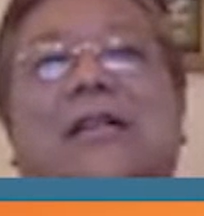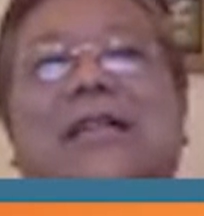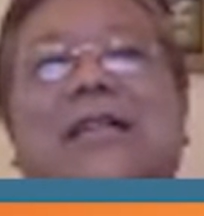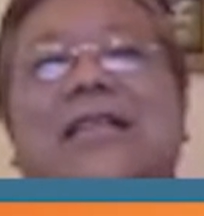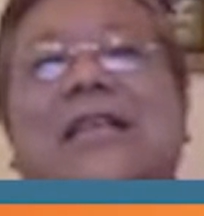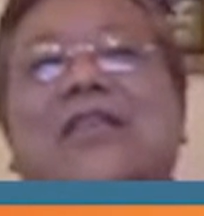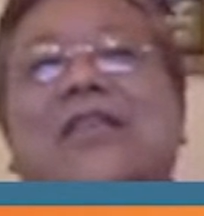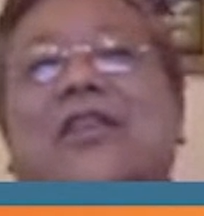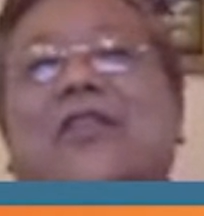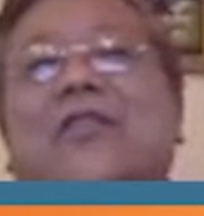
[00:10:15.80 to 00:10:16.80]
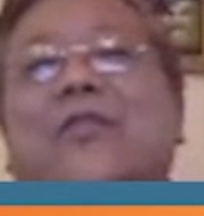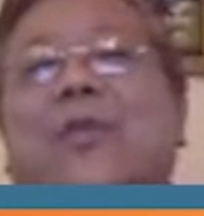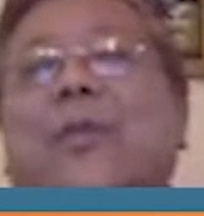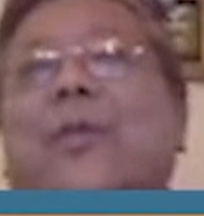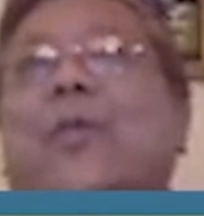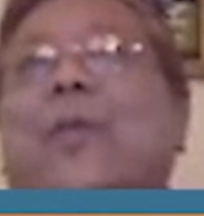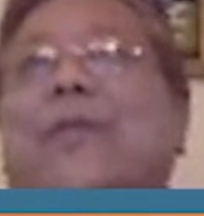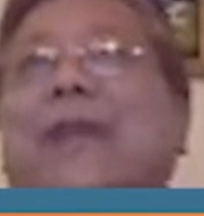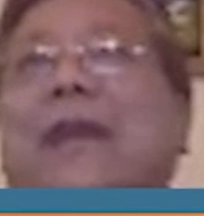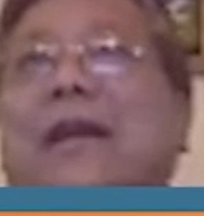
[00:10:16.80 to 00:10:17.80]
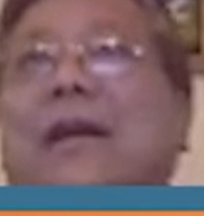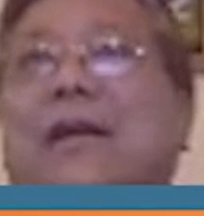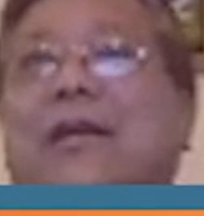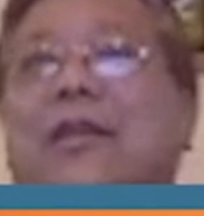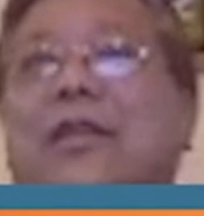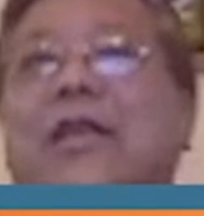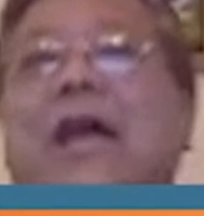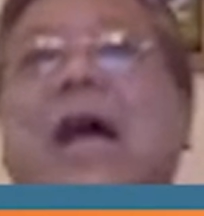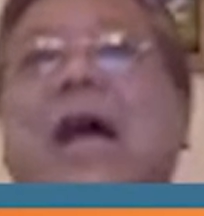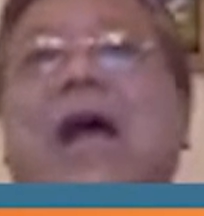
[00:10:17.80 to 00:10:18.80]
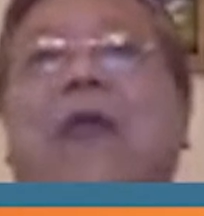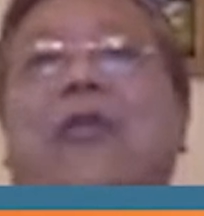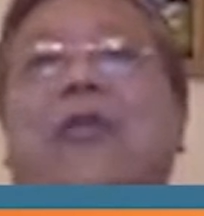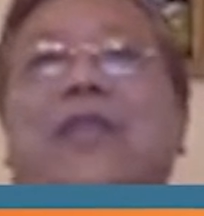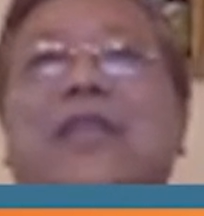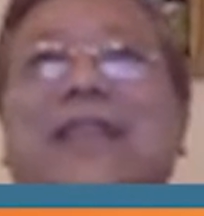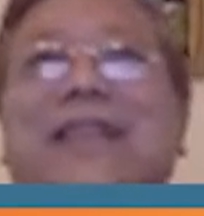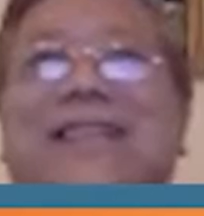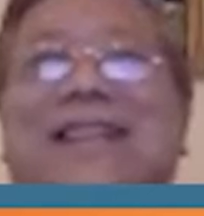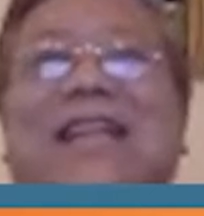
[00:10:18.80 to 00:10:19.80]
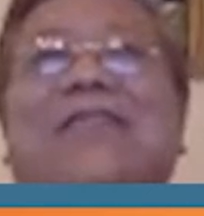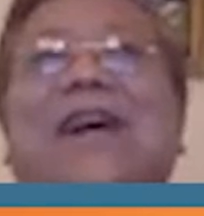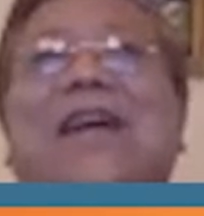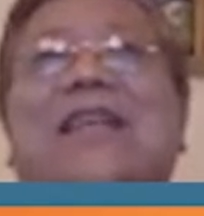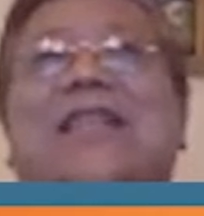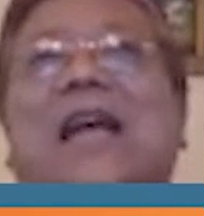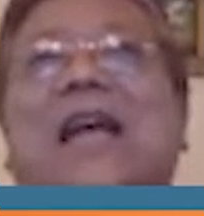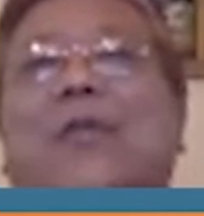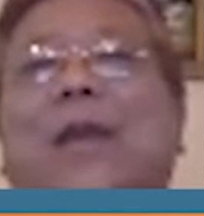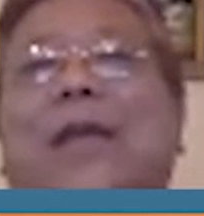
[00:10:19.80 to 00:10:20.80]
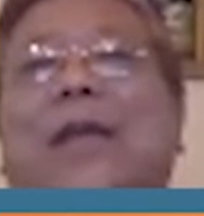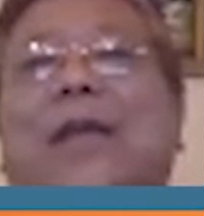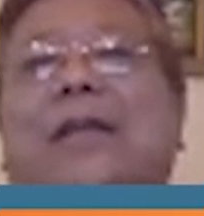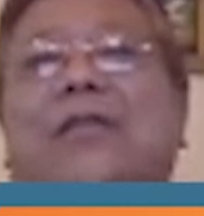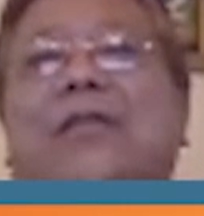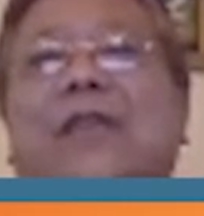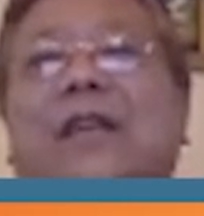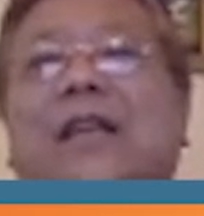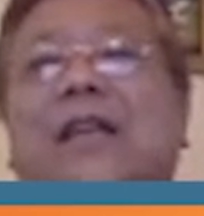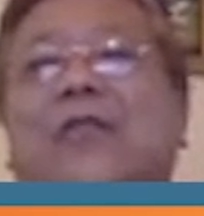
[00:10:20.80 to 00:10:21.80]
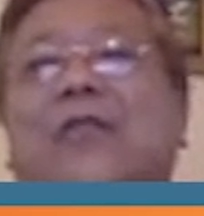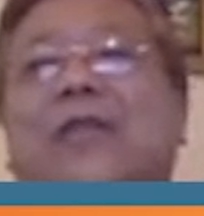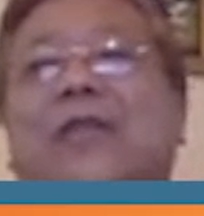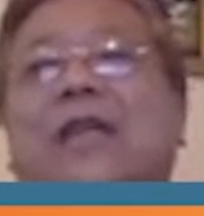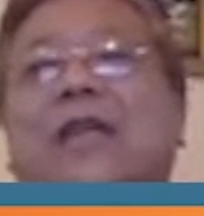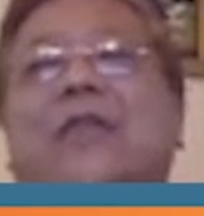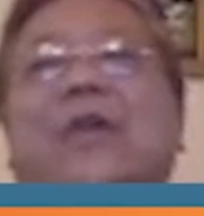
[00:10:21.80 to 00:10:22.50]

disease tissue reprogram technology, which is significantly accelerating the clinical translation